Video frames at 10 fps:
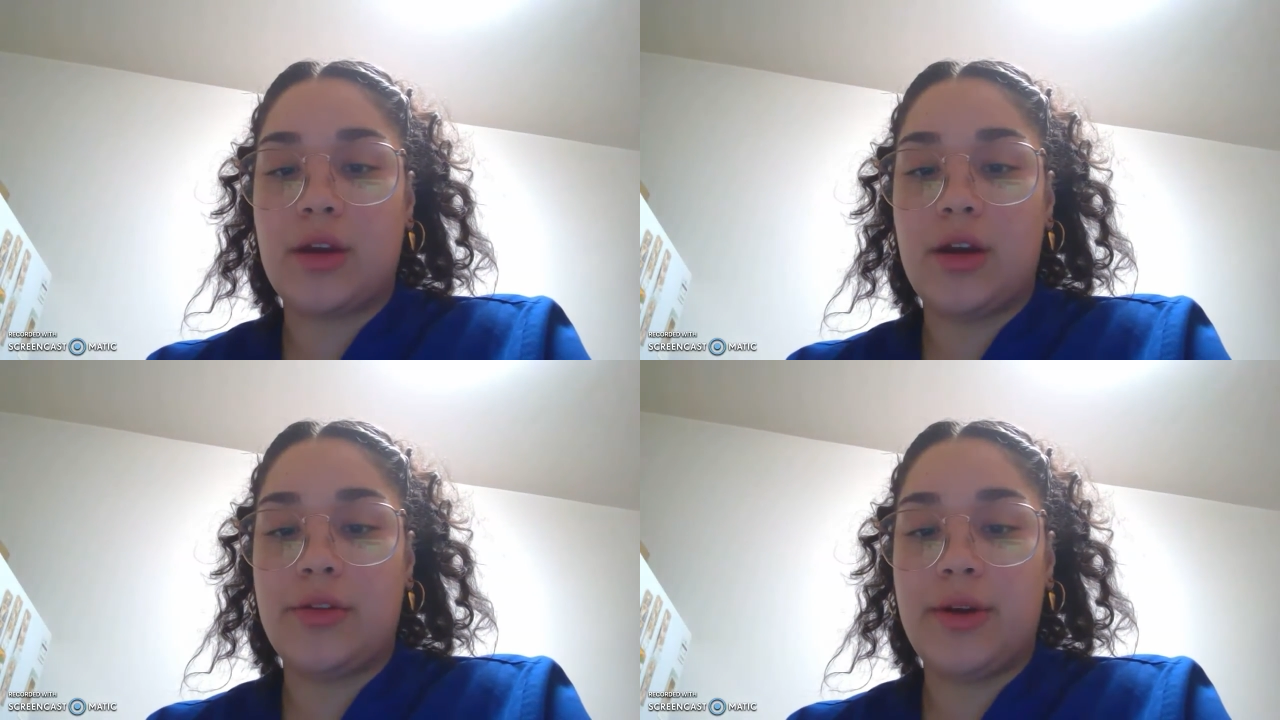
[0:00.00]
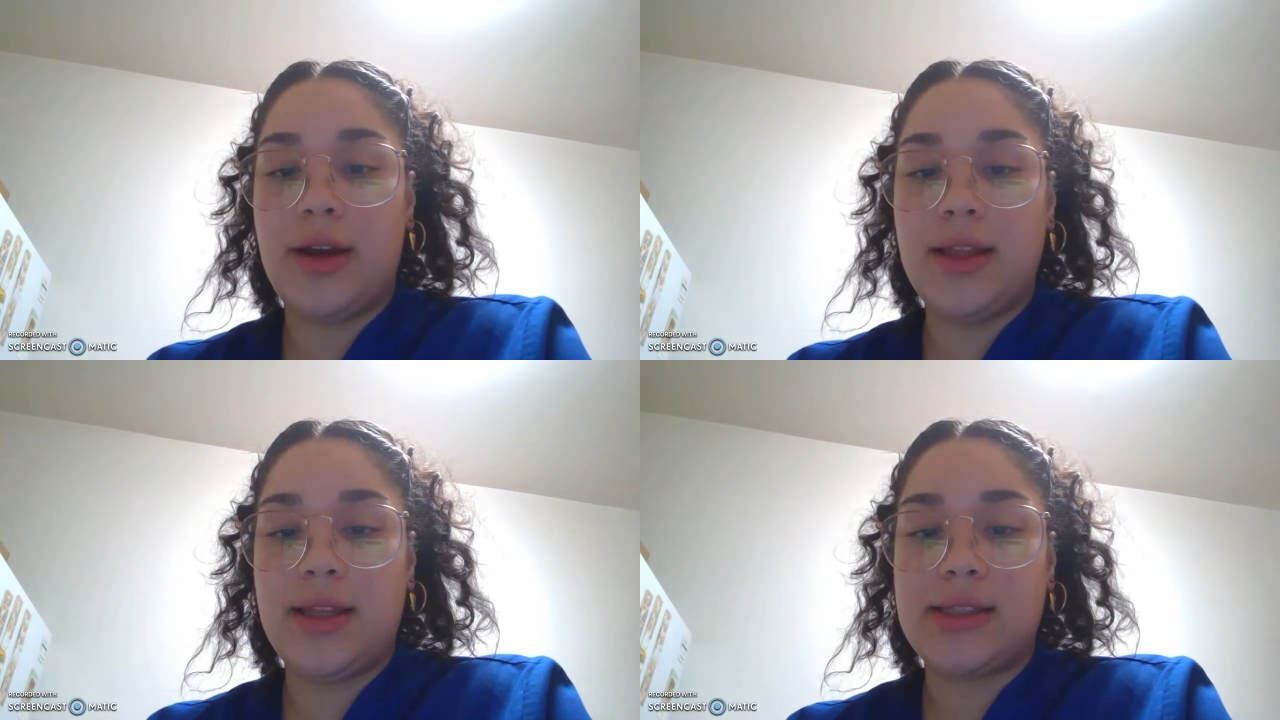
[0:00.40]
All
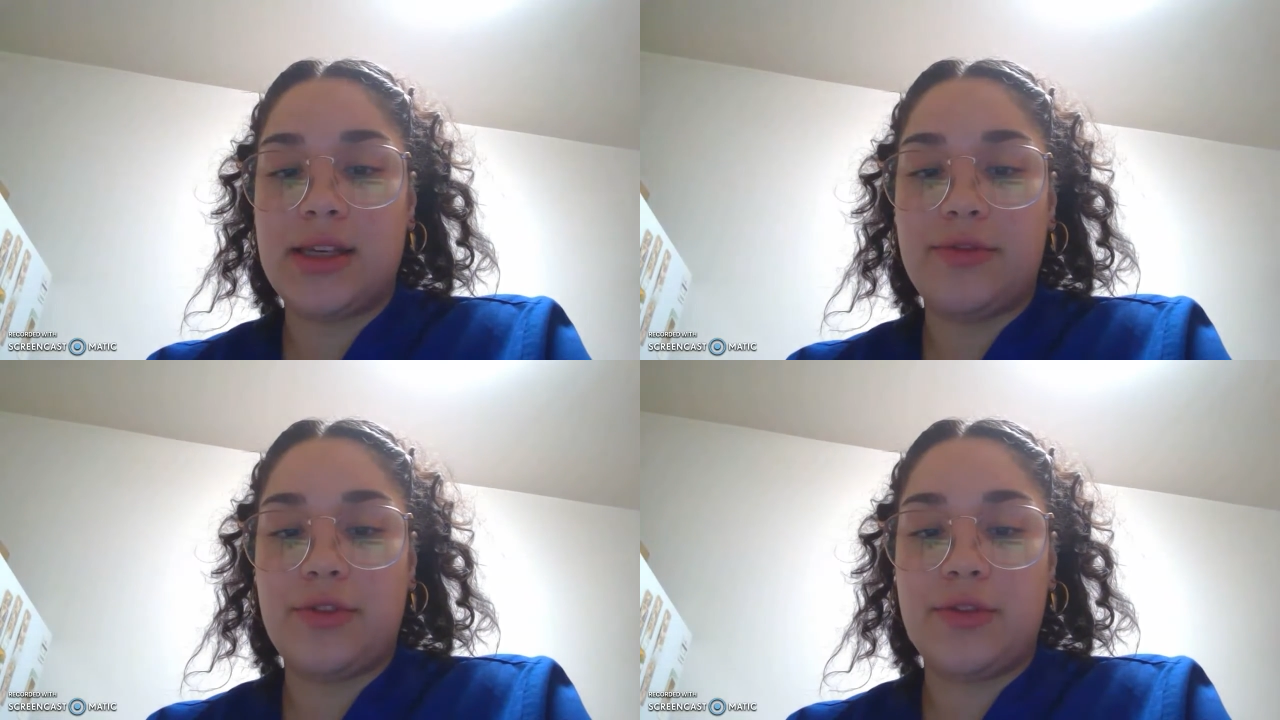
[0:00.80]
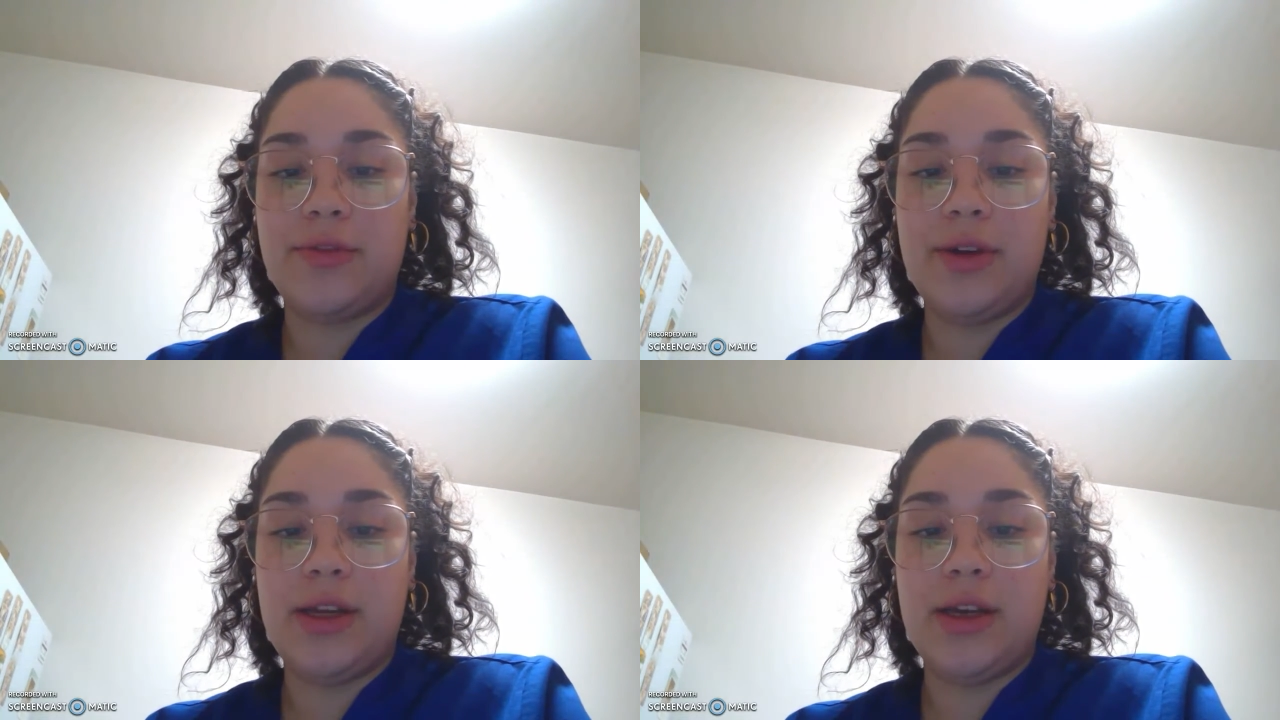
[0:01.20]
right, that's it for the
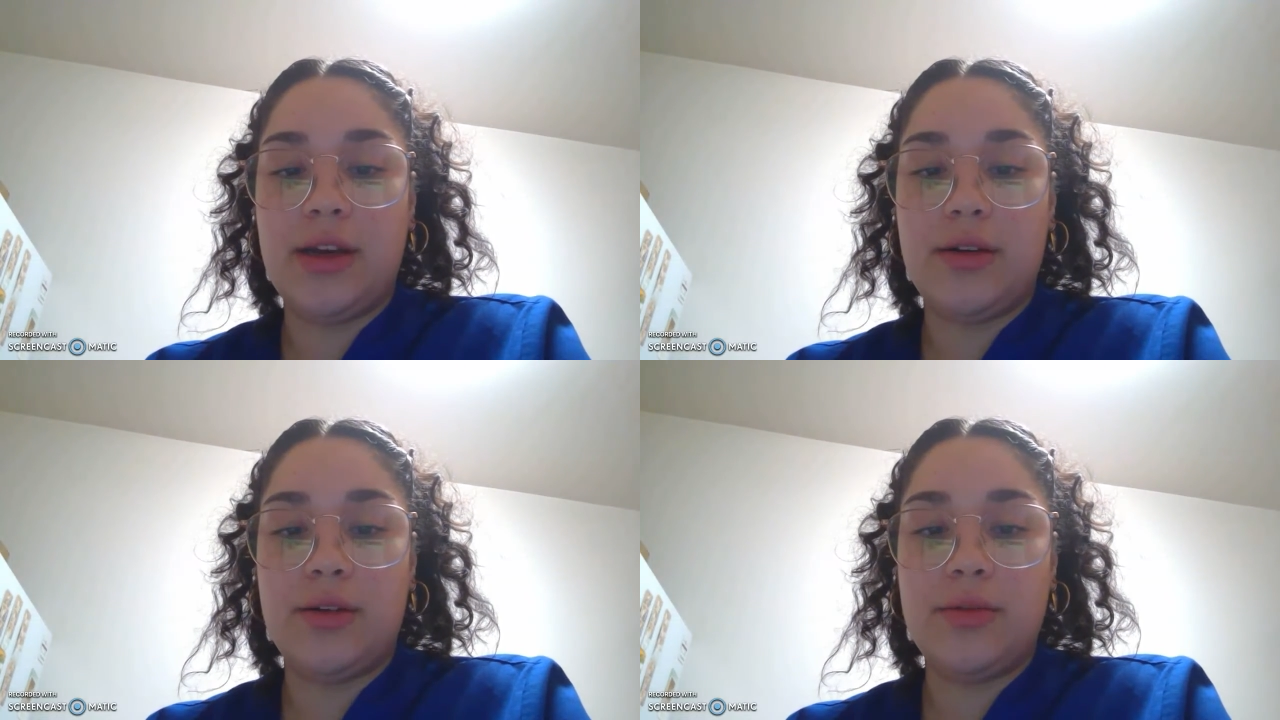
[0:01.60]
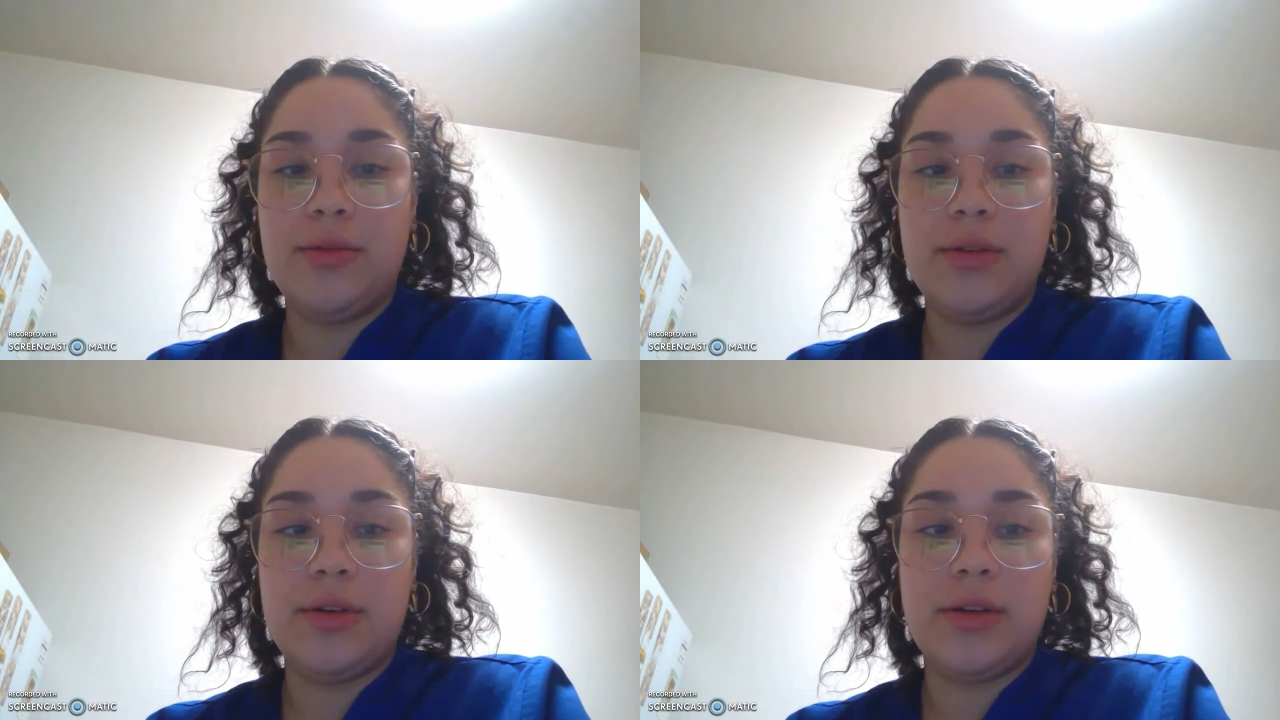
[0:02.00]
video.